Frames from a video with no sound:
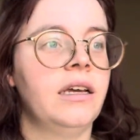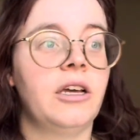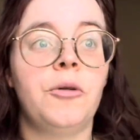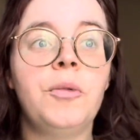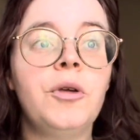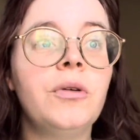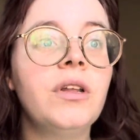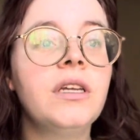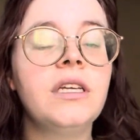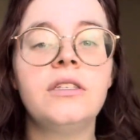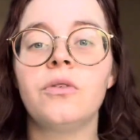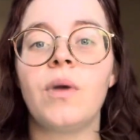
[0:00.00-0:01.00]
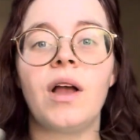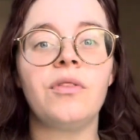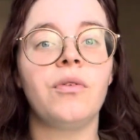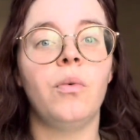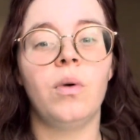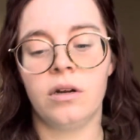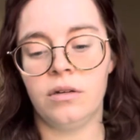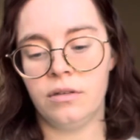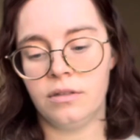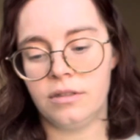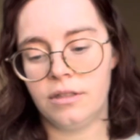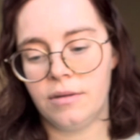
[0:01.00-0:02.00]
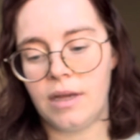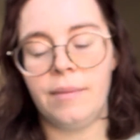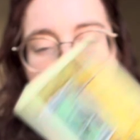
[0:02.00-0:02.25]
communities around the world, I'm